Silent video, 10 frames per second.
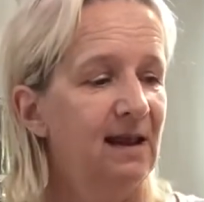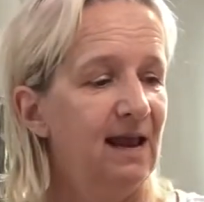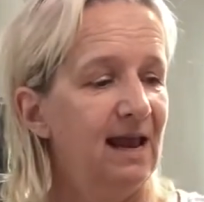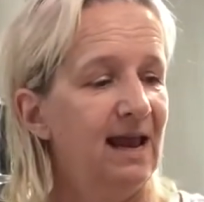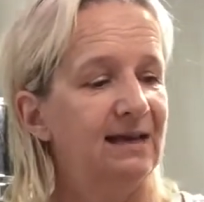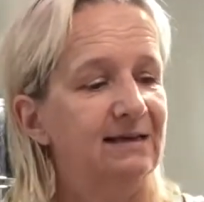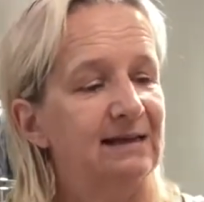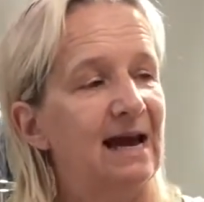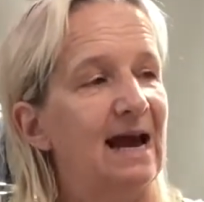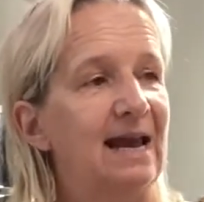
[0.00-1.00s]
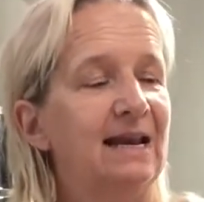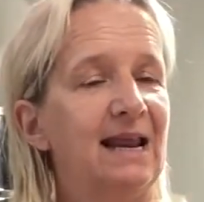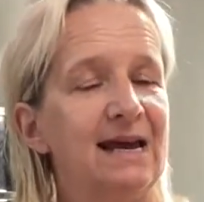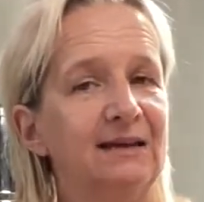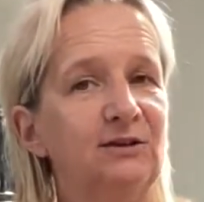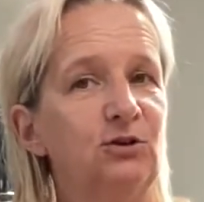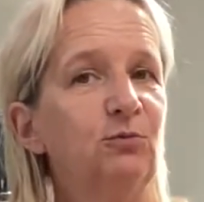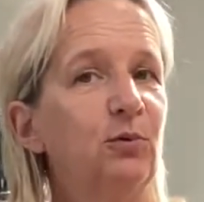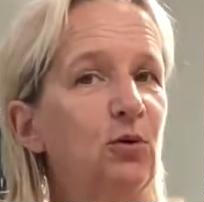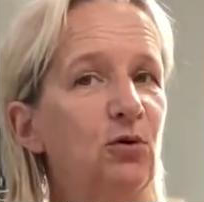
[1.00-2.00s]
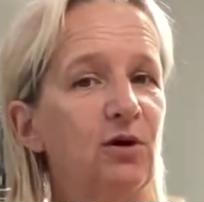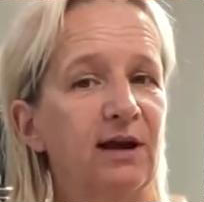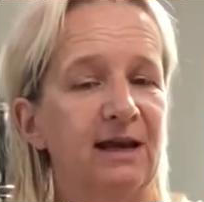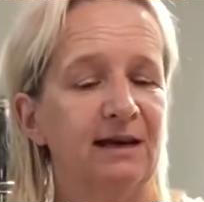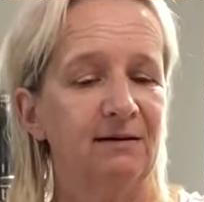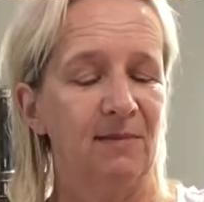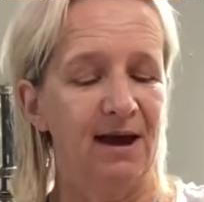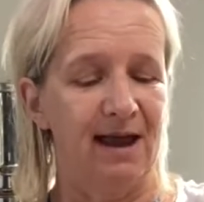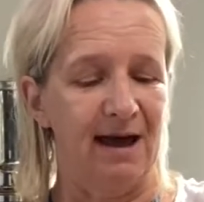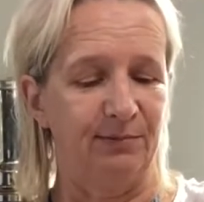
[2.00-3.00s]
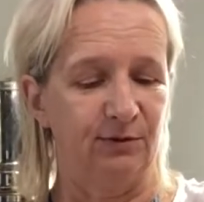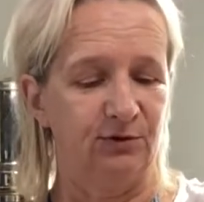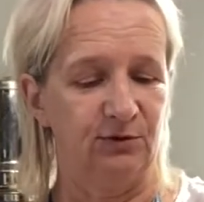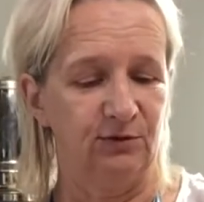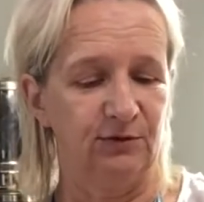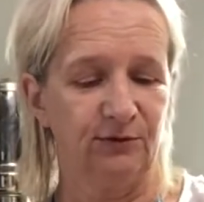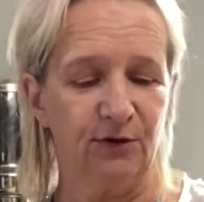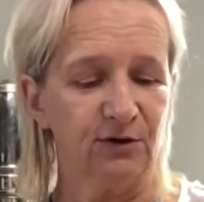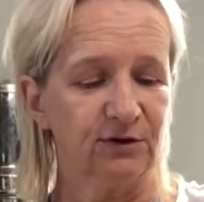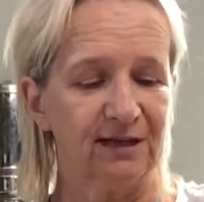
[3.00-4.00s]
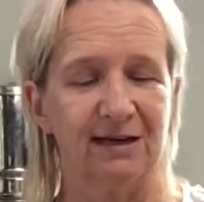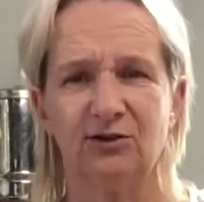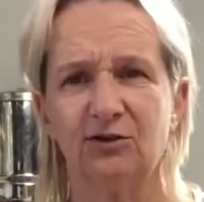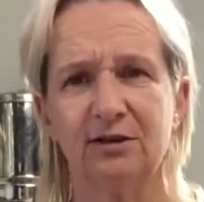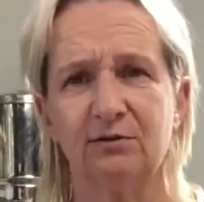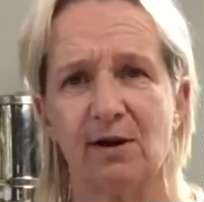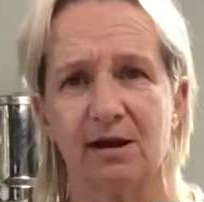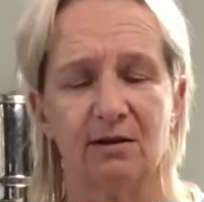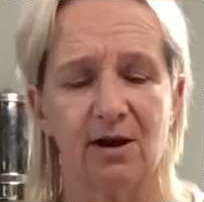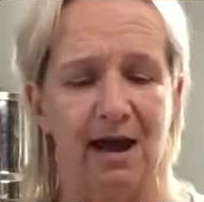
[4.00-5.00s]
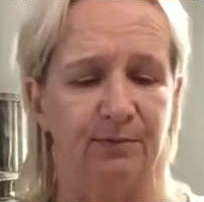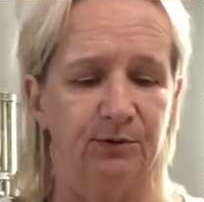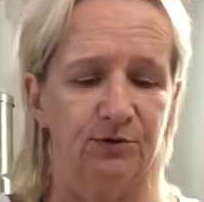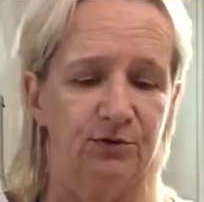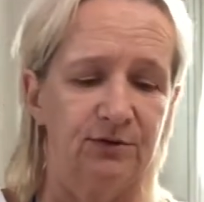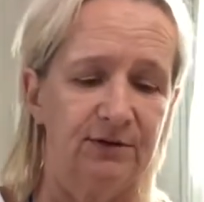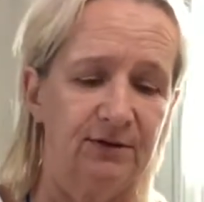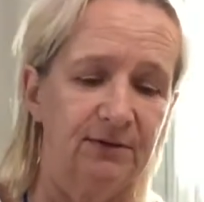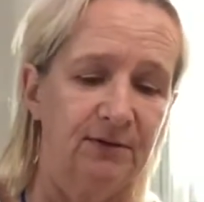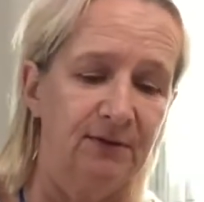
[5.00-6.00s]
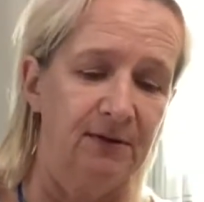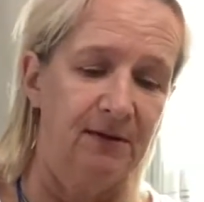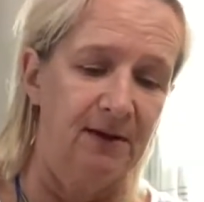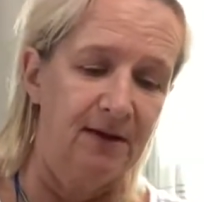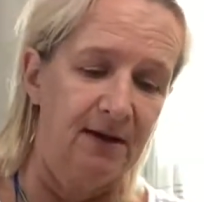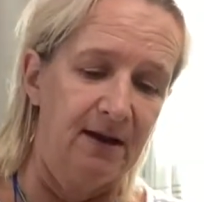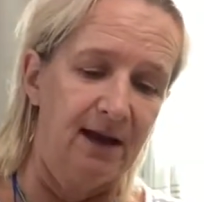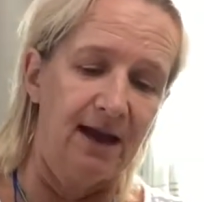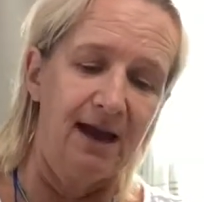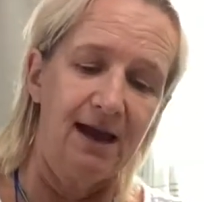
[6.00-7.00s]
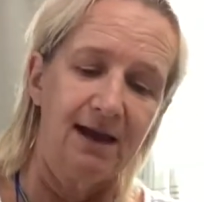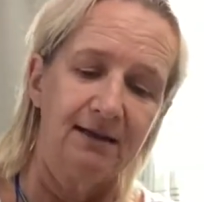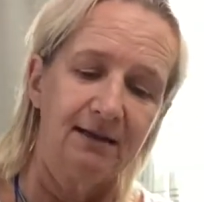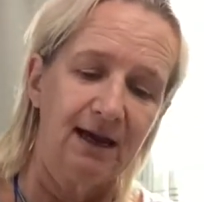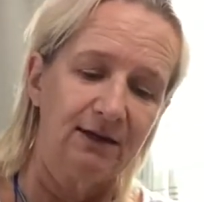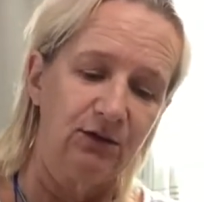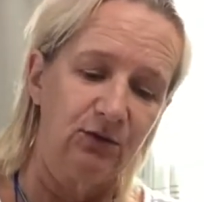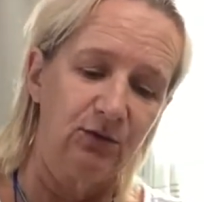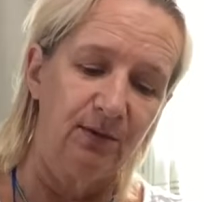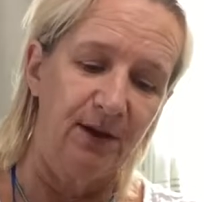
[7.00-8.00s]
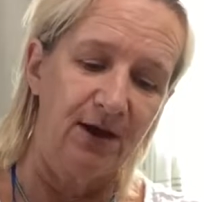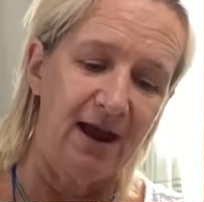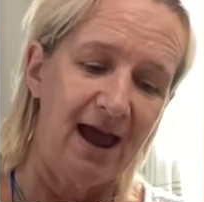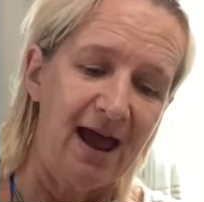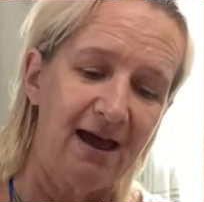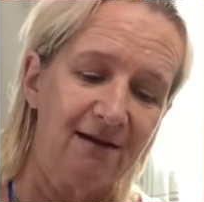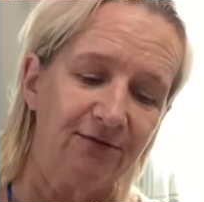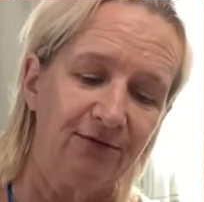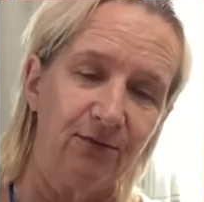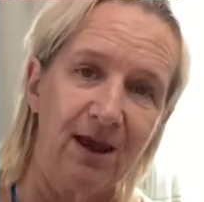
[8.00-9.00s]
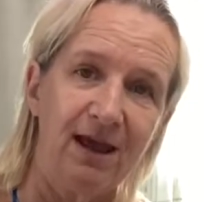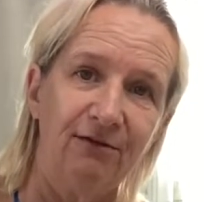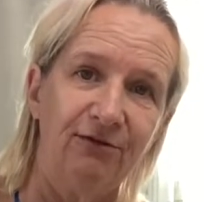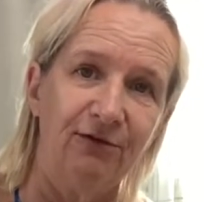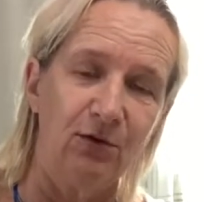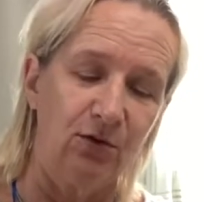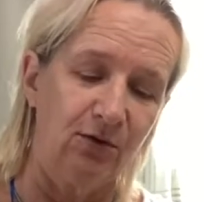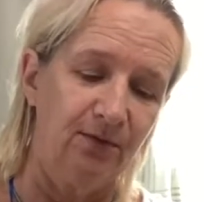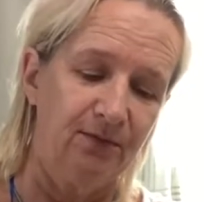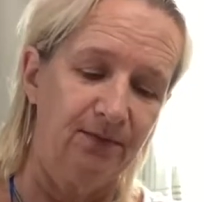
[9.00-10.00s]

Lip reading: and I like to pour in my apple juice first, and it's just regular apple juice. And I do about halfway full.